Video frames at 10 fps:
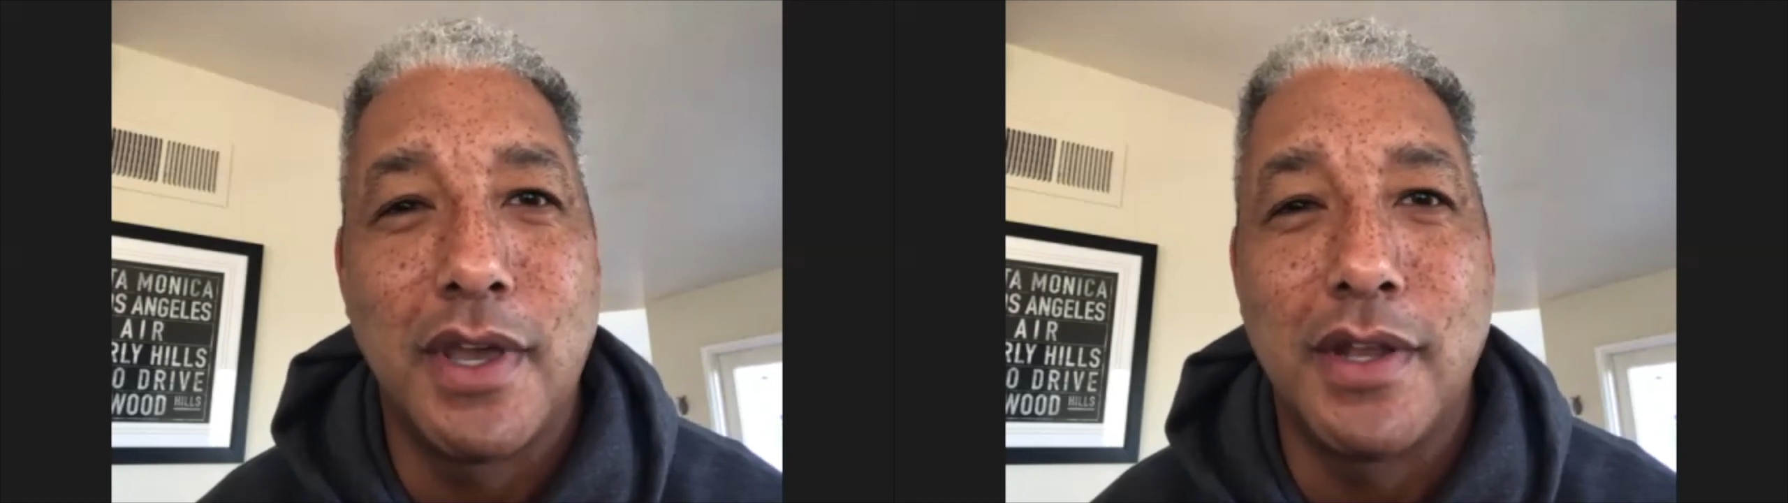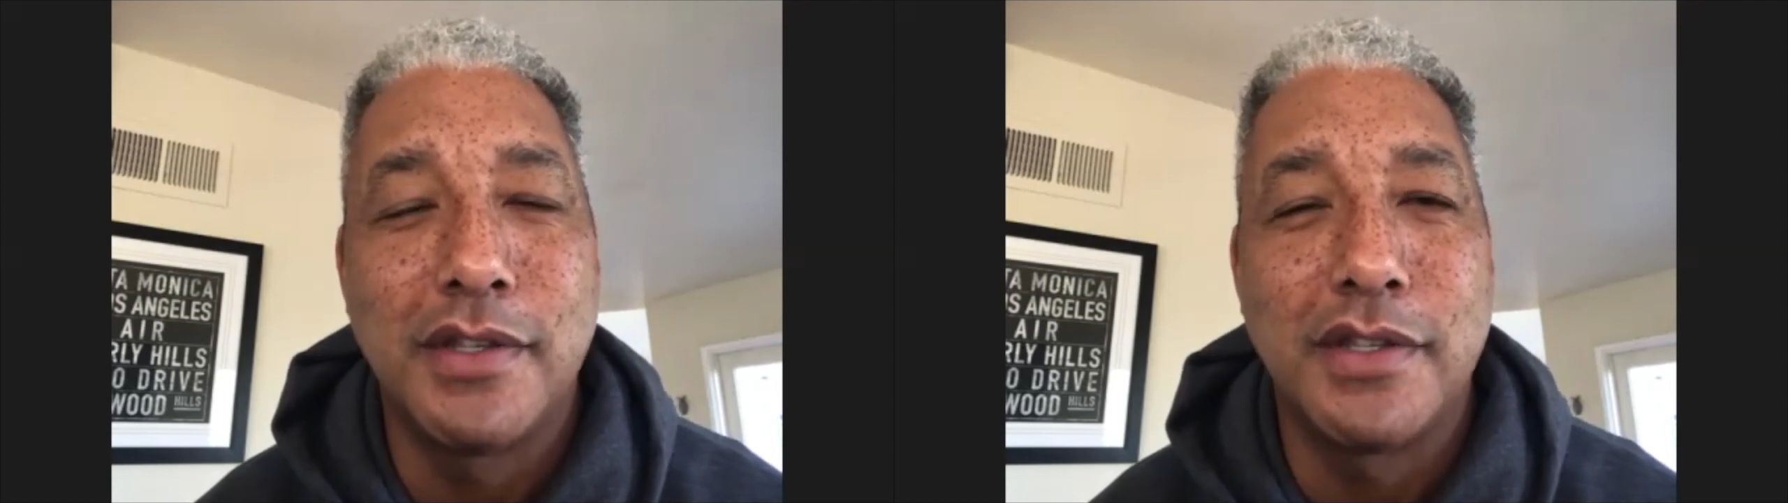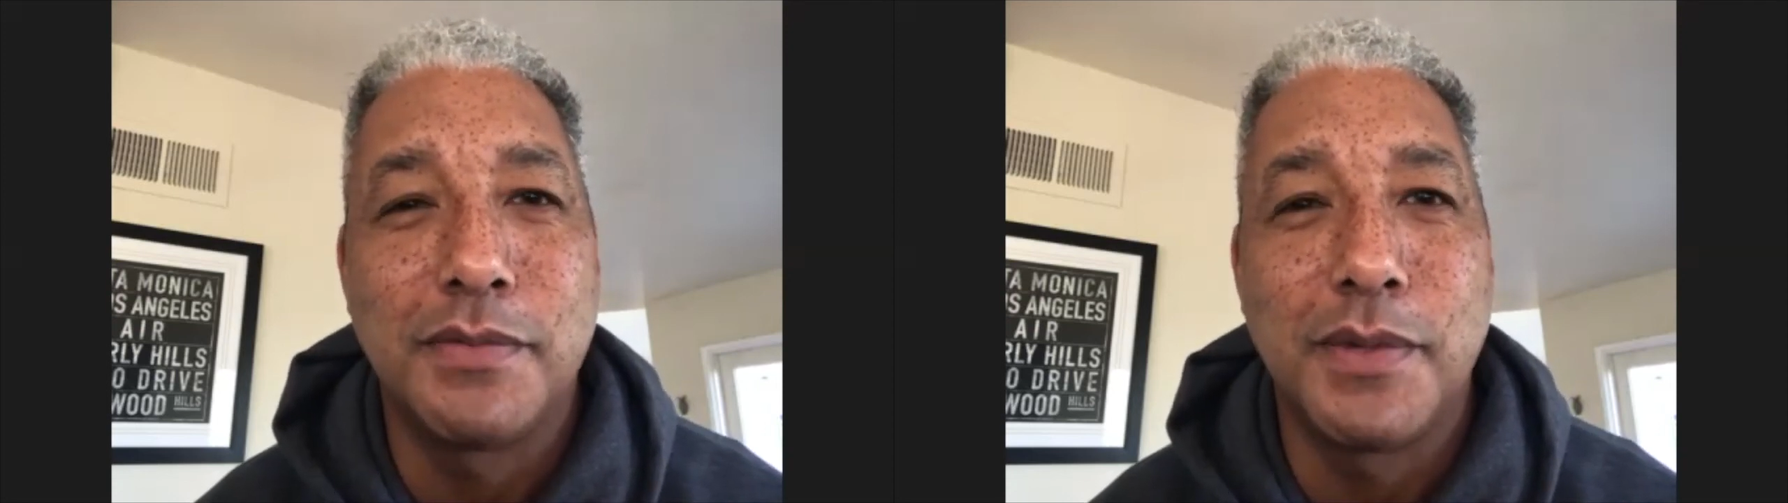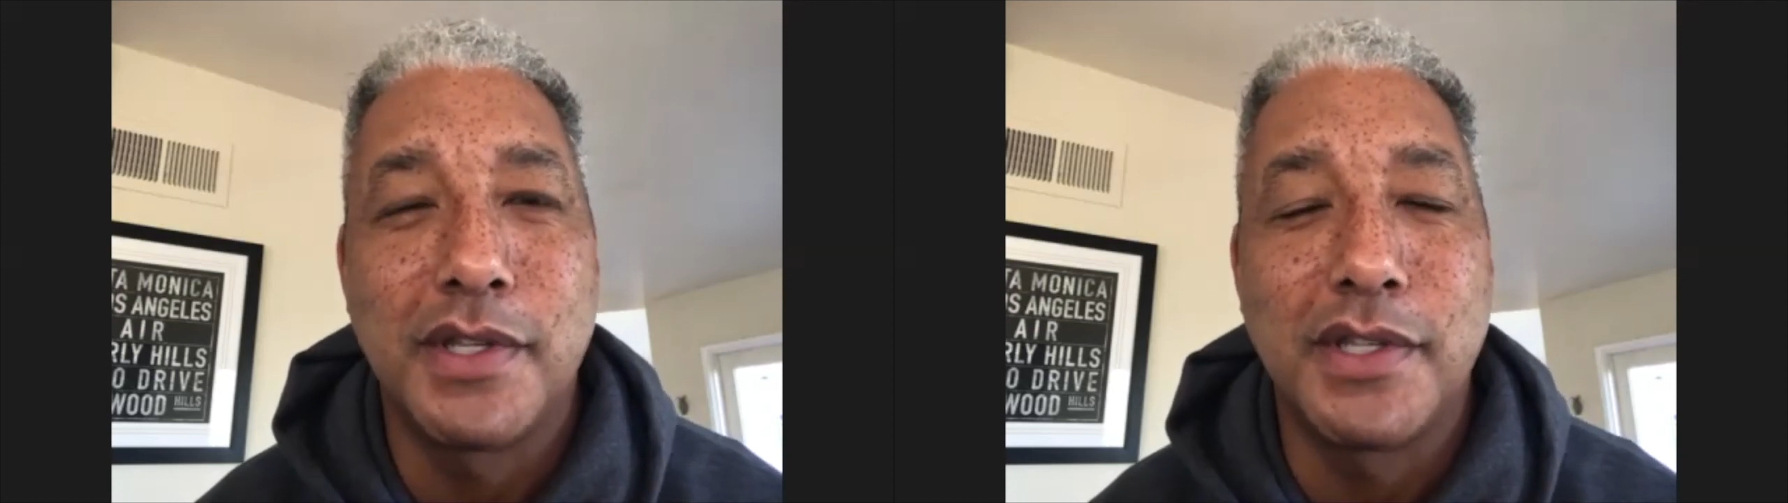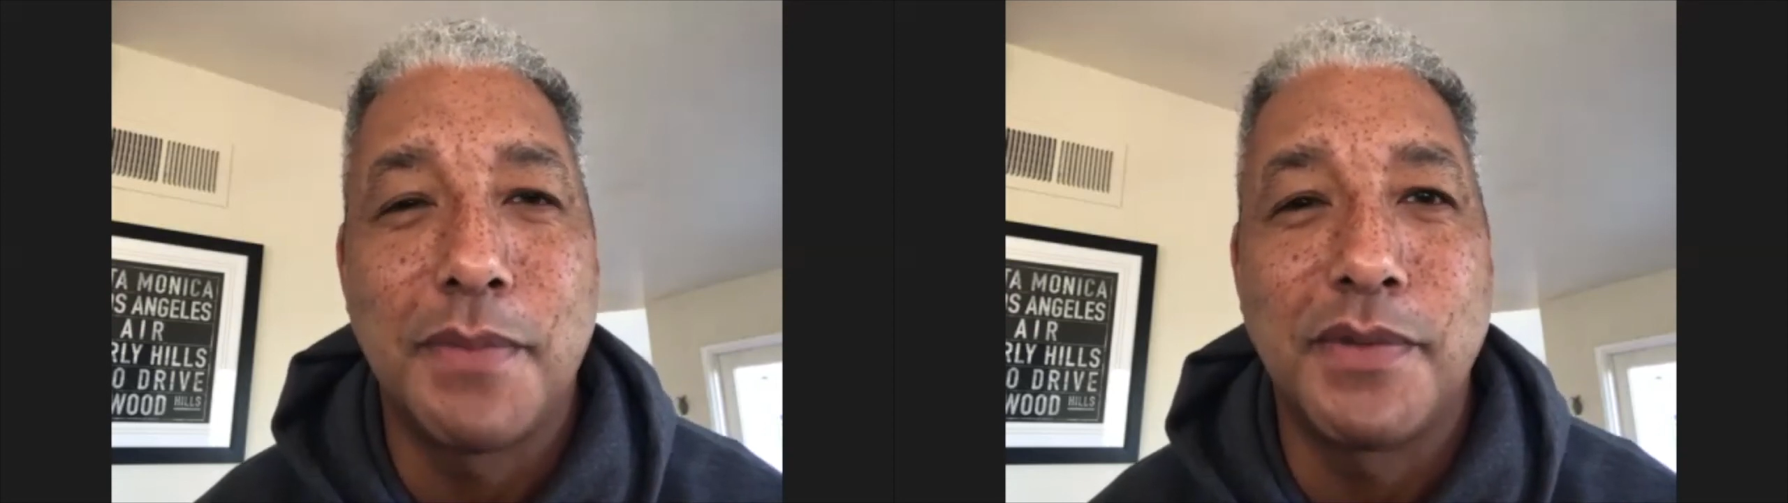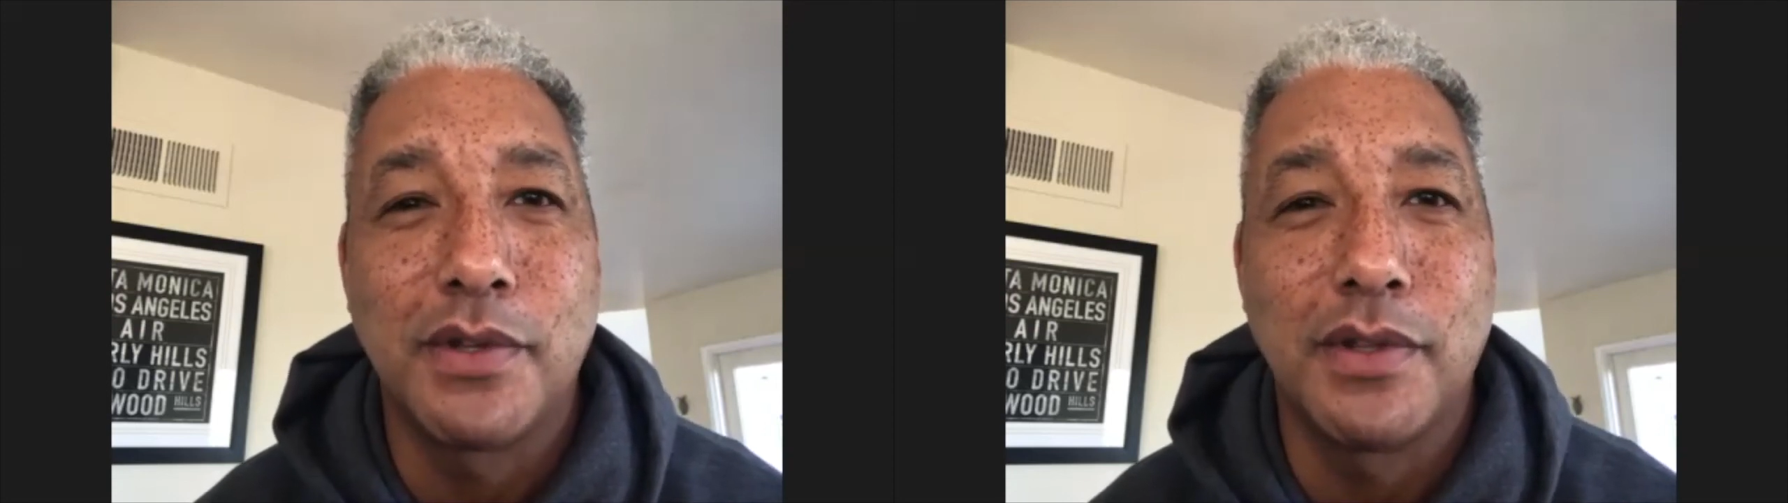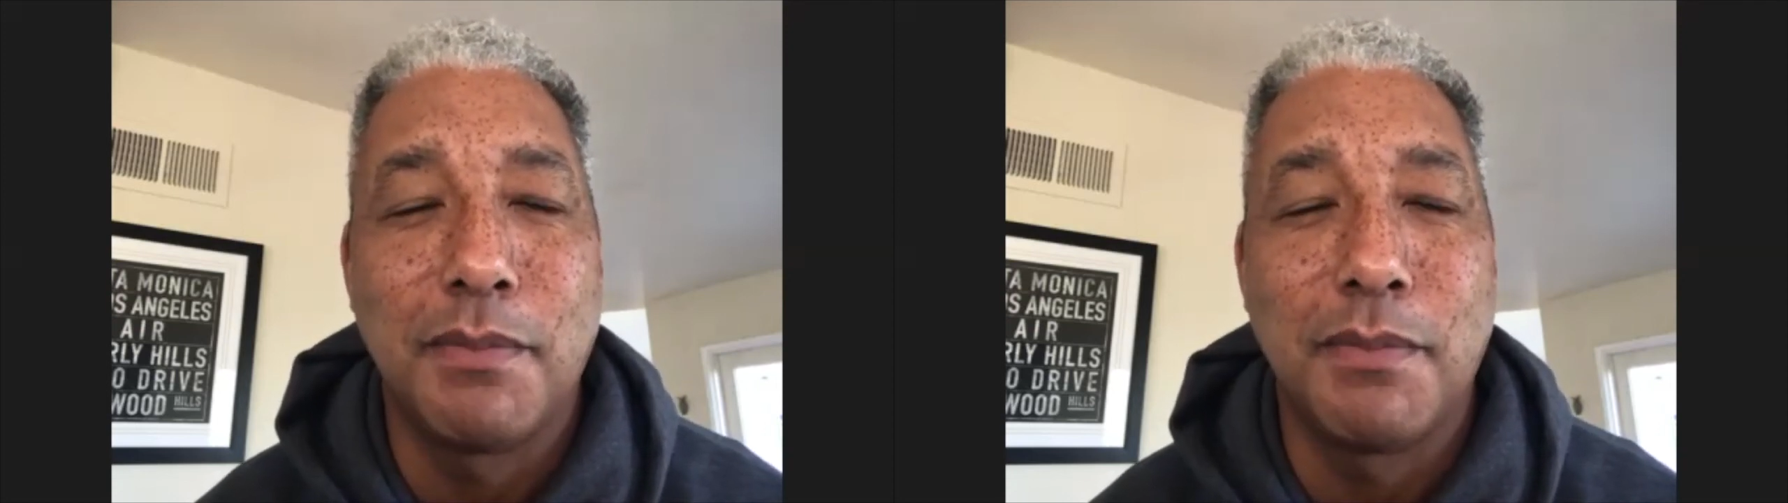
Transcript: has just been exceptional.